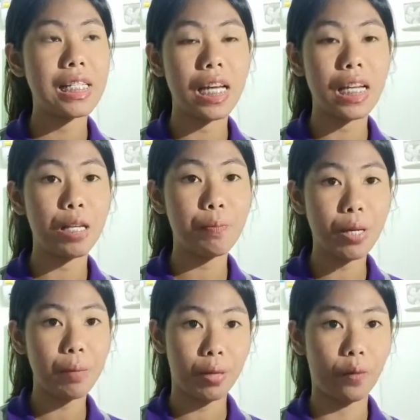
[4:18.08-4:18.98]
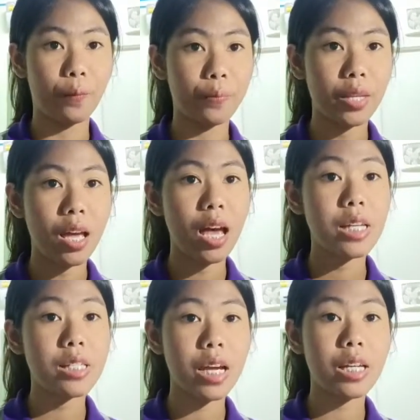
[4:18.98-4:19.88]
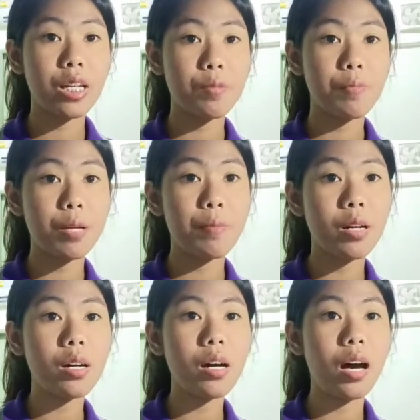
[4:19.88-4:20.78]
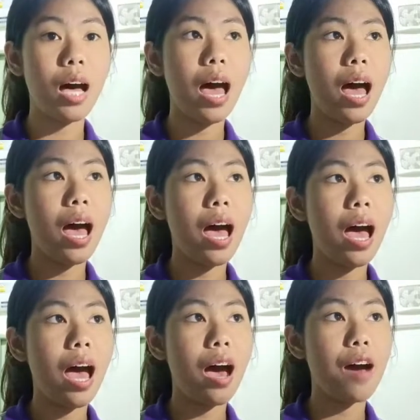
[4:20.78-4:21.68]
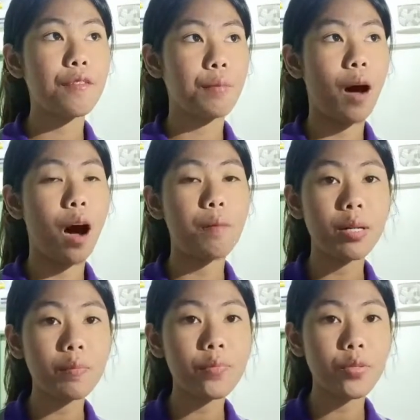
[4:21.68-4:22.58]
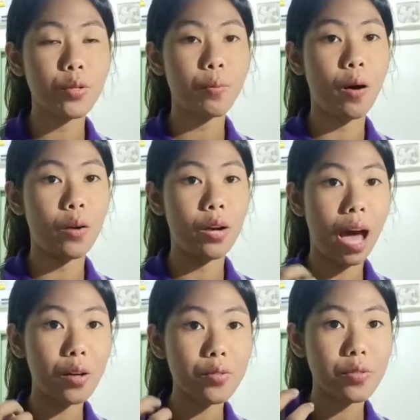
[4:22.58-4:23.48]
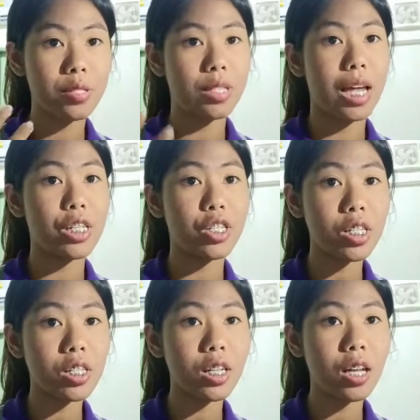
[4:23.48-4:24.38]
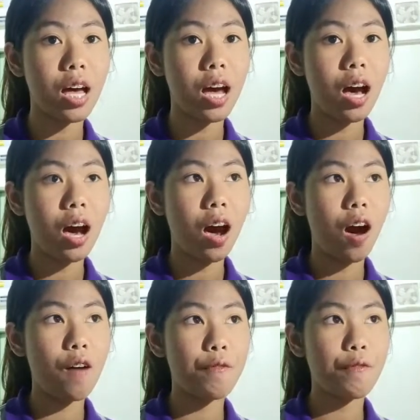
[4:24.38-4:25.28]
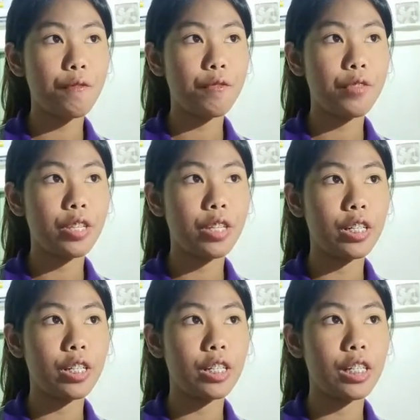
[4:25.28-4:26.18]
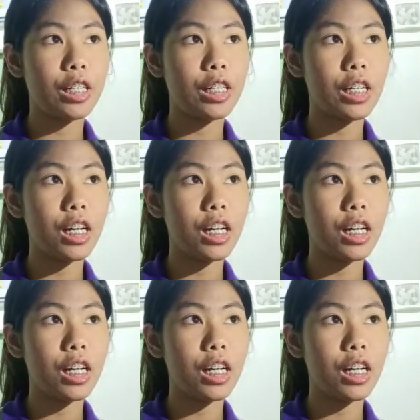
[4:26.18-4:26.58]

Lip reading: Chinese people. Chinese people have a problem to pronunciation of the